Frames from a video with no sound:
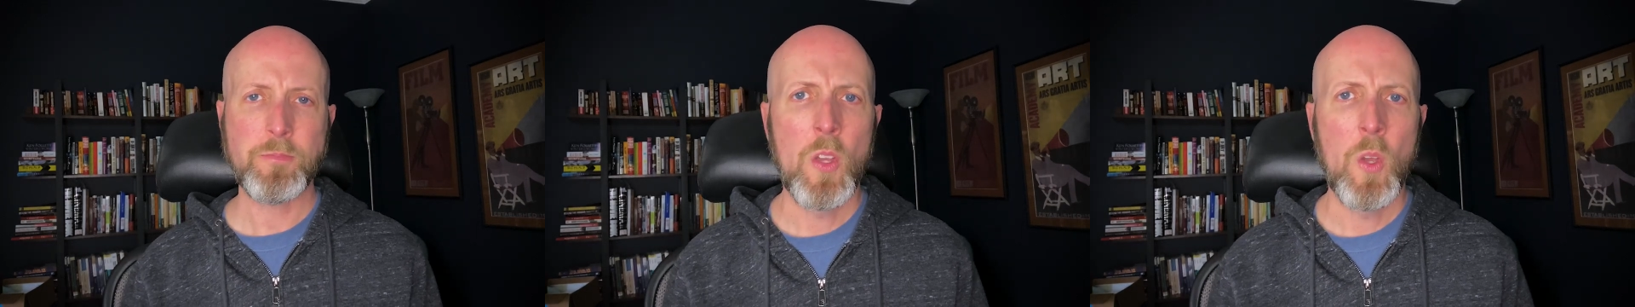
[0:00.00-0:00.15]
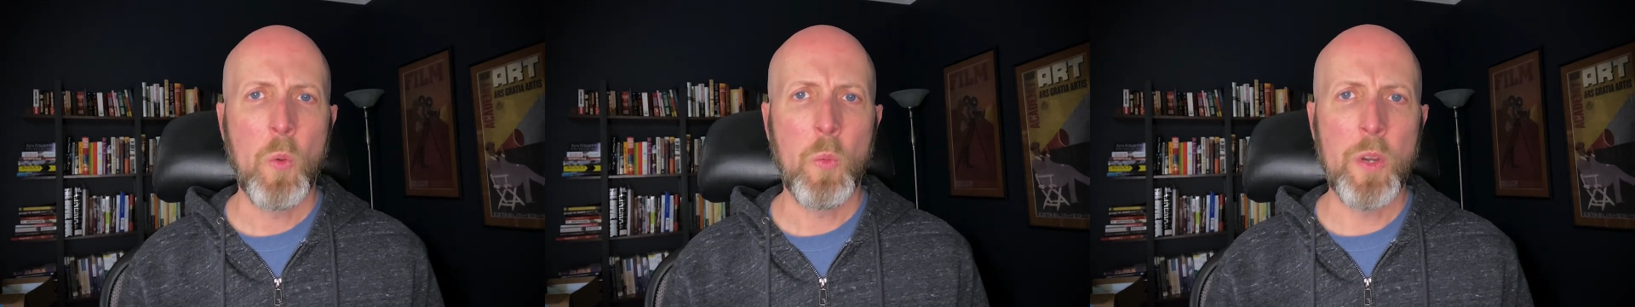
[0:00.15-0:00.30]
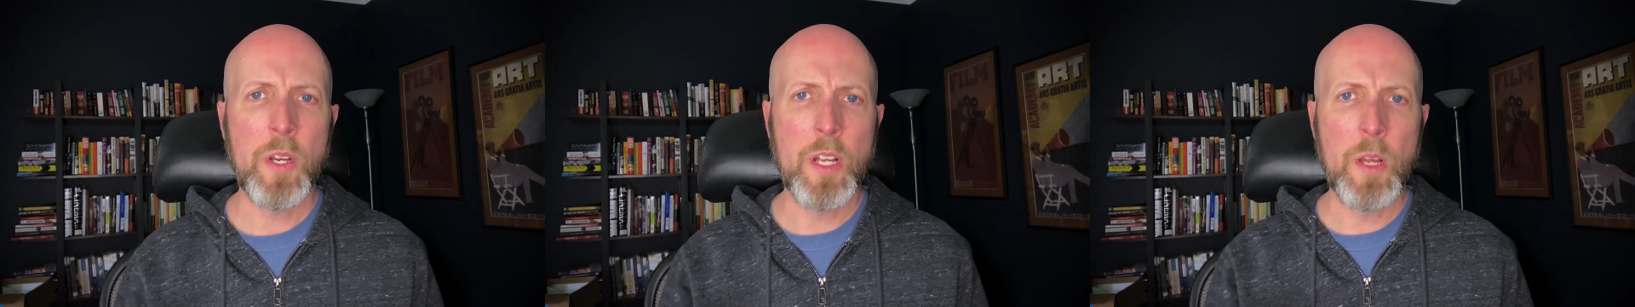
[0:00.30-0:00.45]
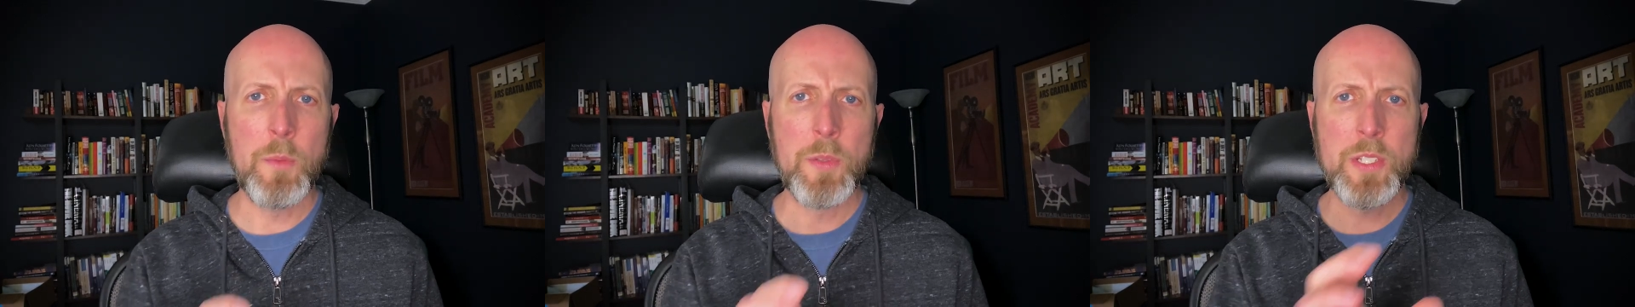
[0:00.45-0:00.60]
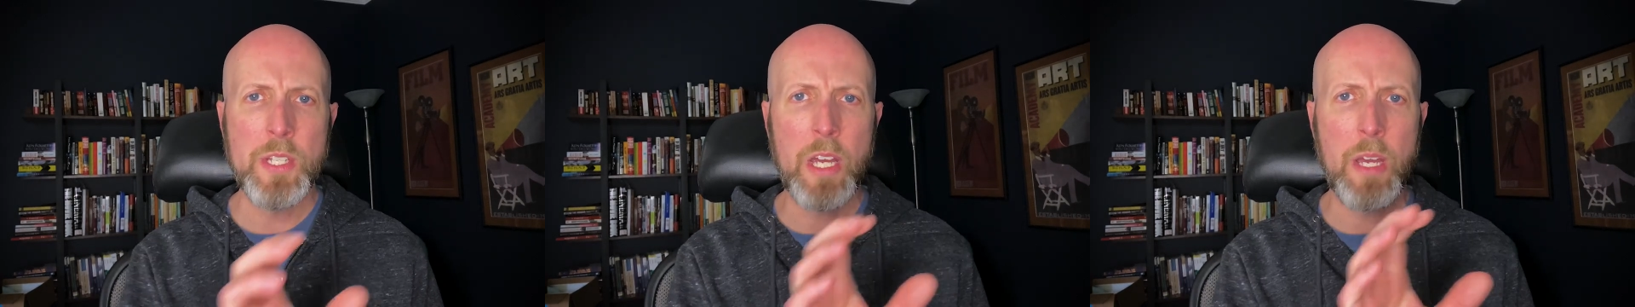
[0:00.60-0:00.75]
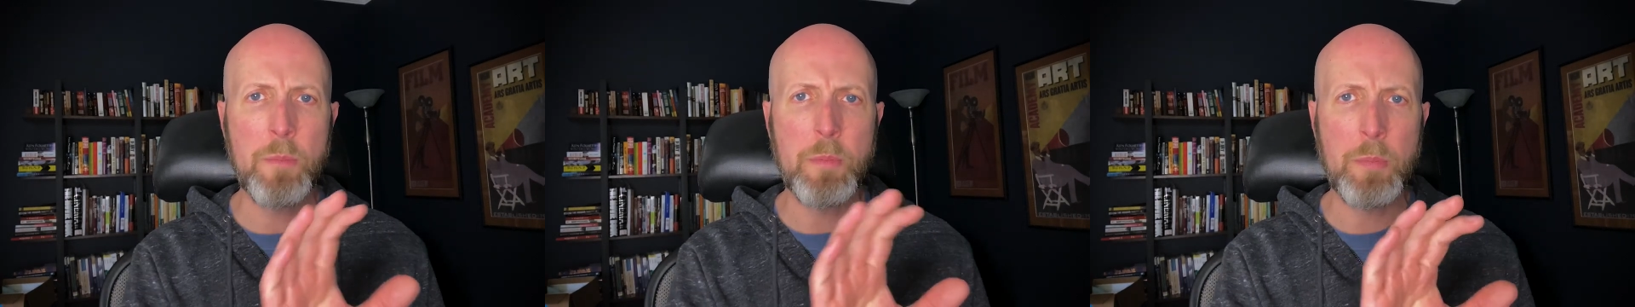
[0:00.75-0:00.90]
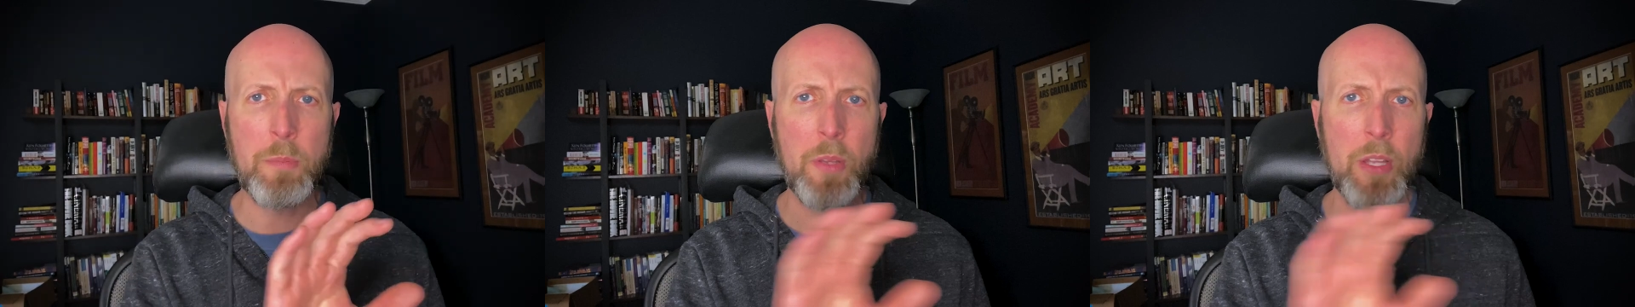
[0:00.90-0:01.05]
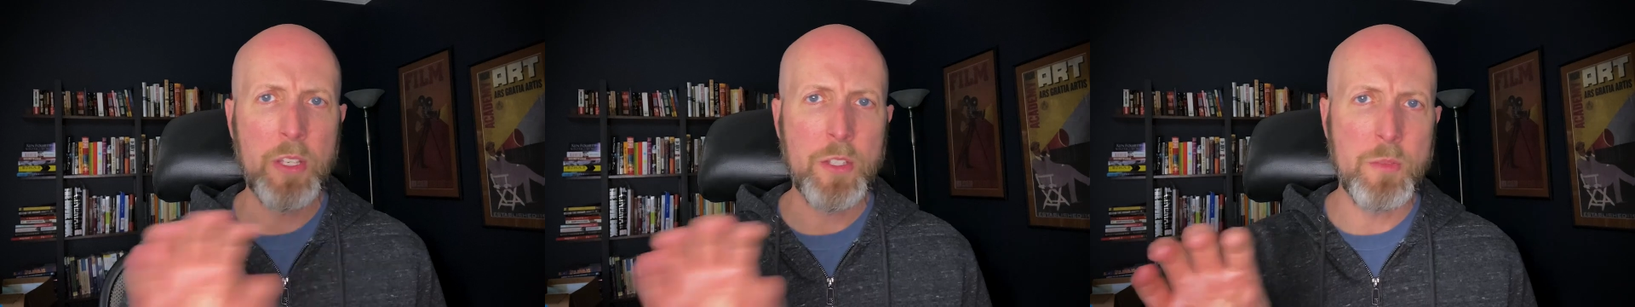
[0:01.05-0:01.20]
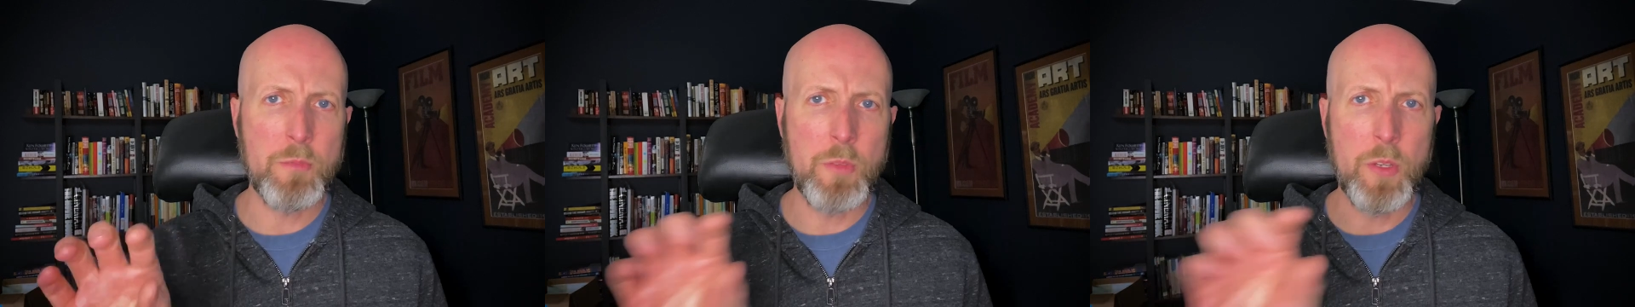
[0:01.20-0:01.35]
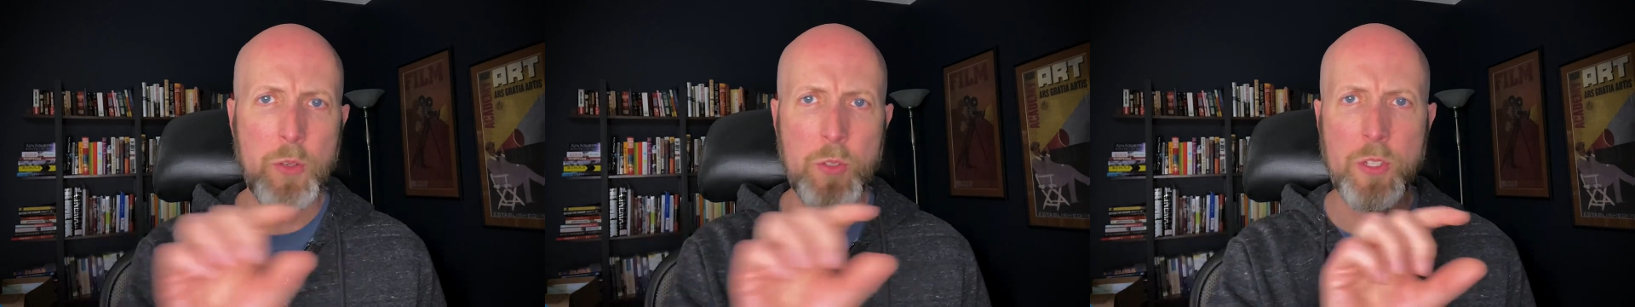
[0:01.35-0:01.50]
When it comes time to place
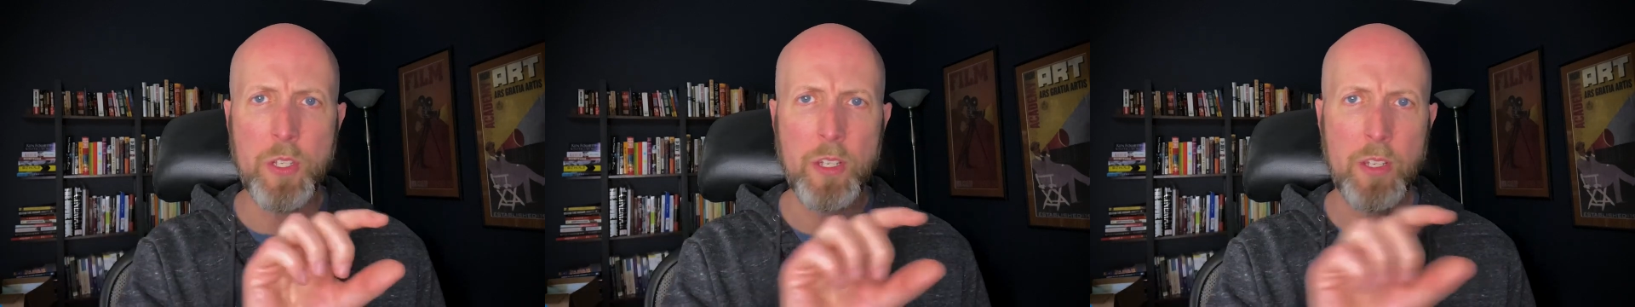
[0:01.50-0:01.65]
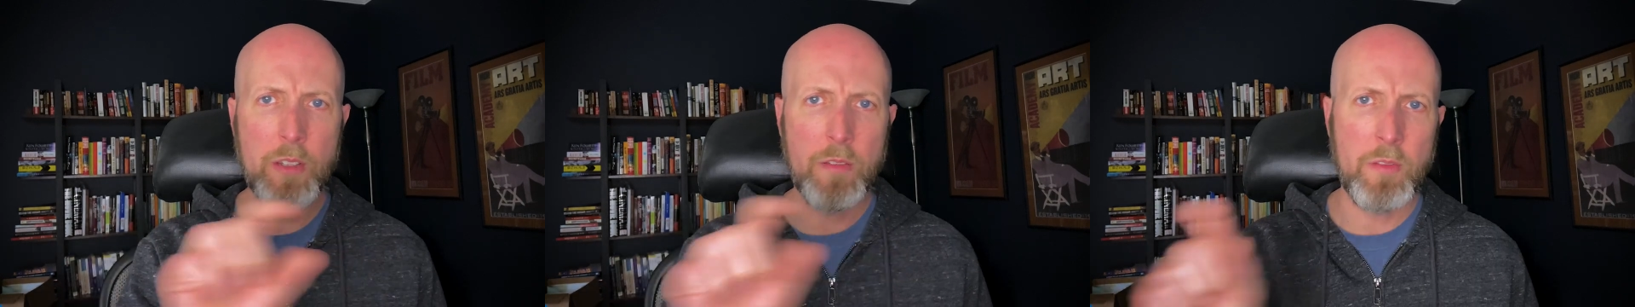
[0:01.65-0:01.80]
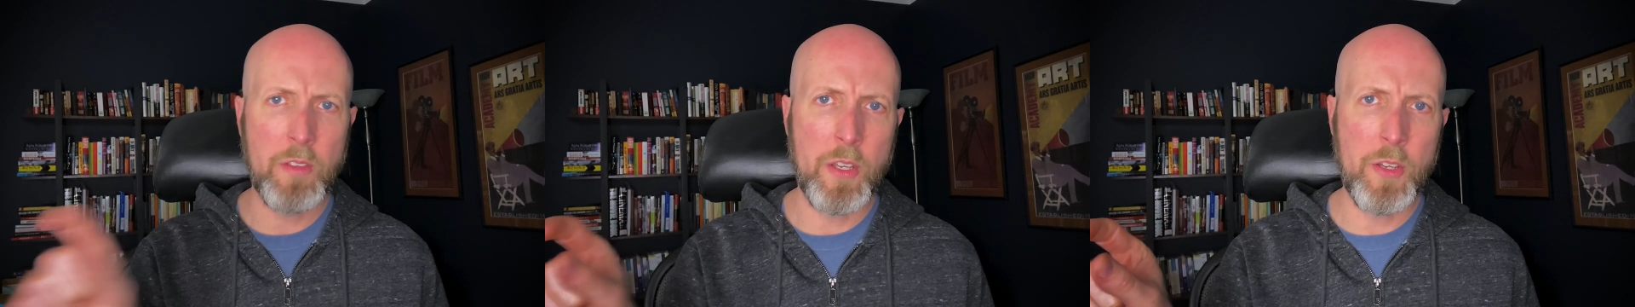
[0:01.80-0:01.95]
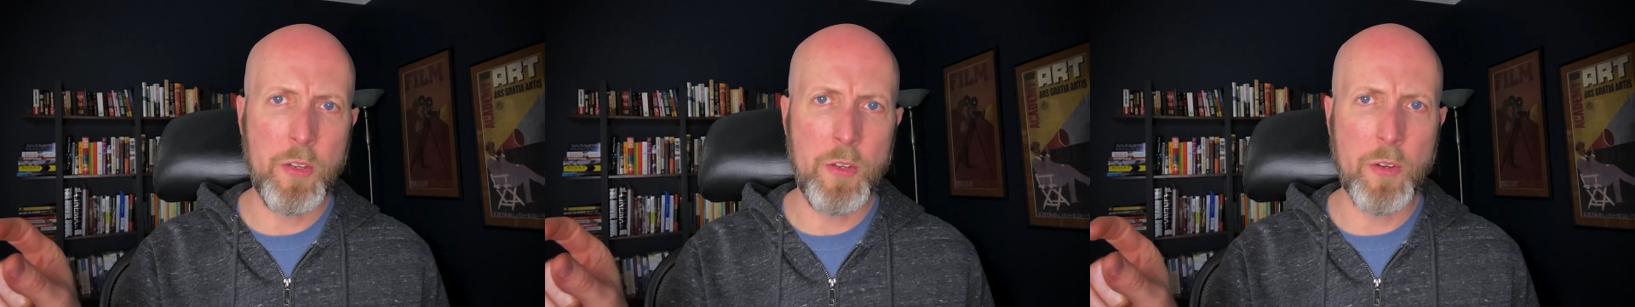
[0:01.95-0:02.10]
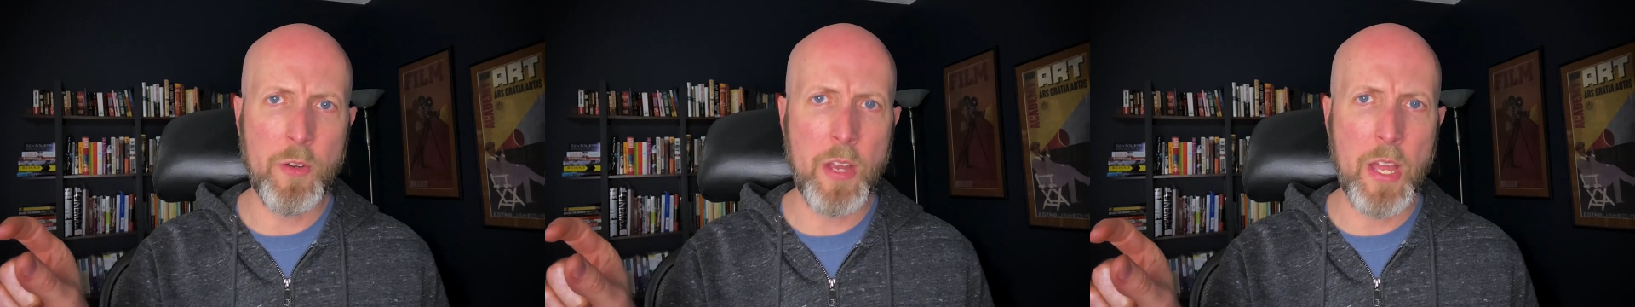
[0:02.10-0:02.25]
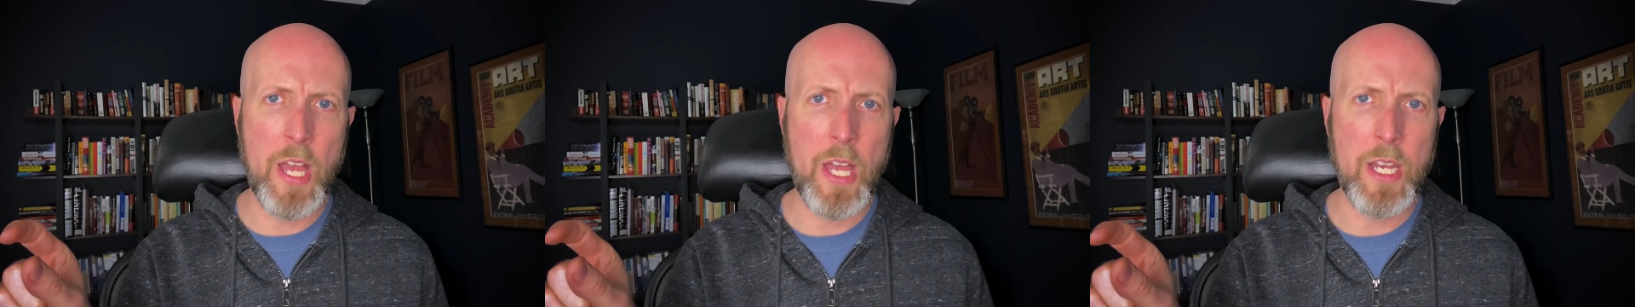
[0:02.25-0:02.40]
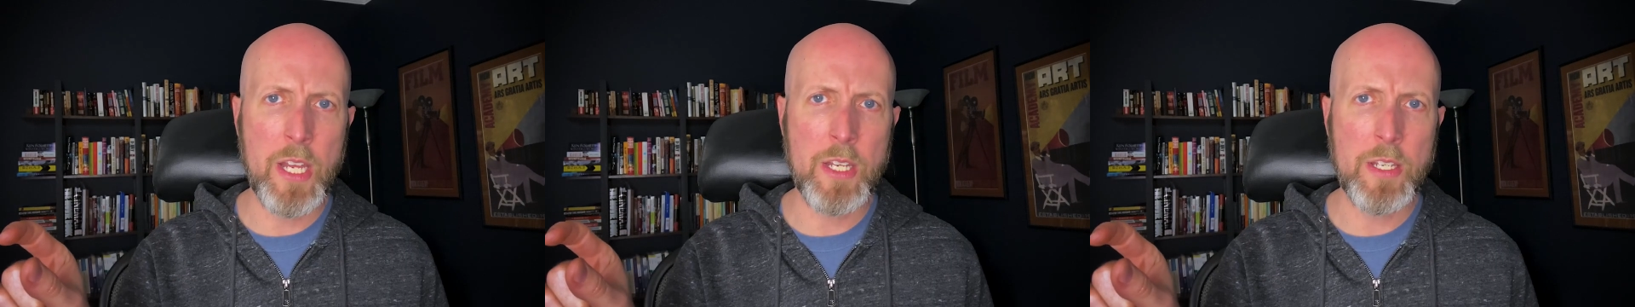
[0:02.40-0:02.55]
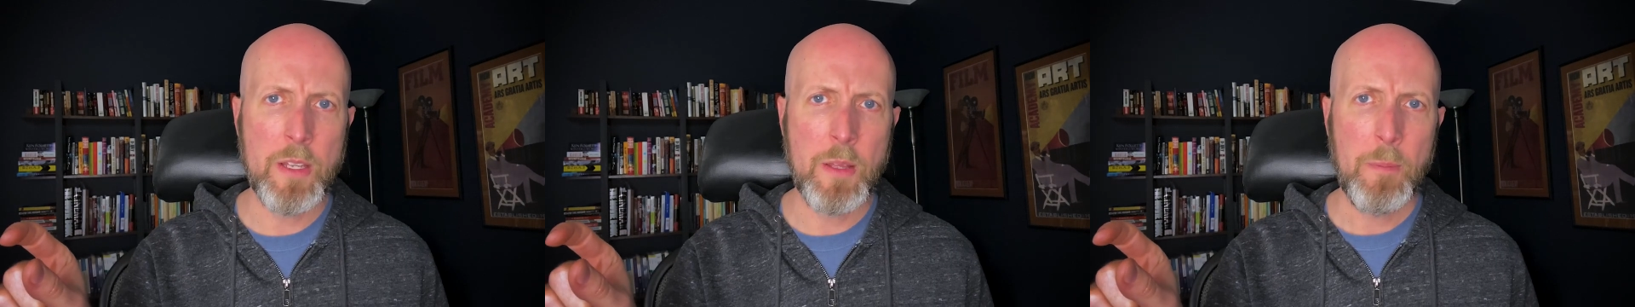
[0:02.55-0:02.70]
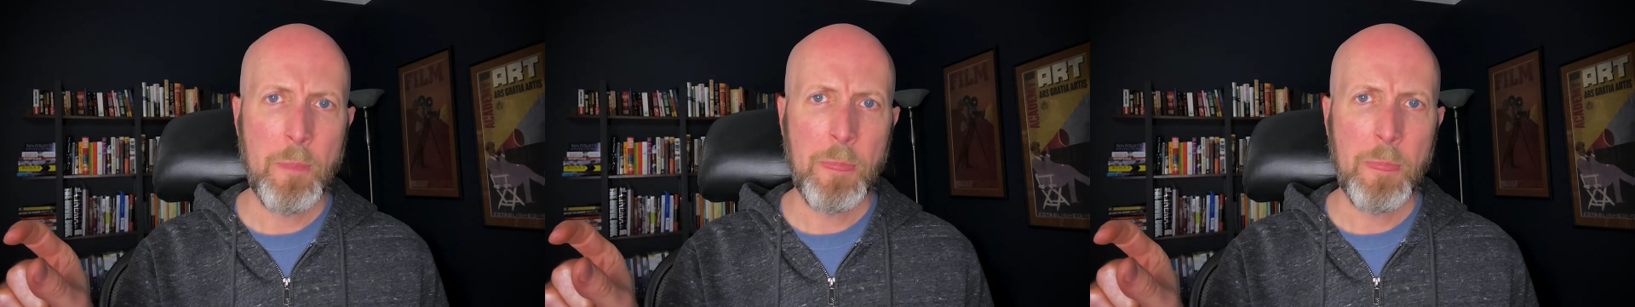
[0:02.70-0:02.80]
music into your edit,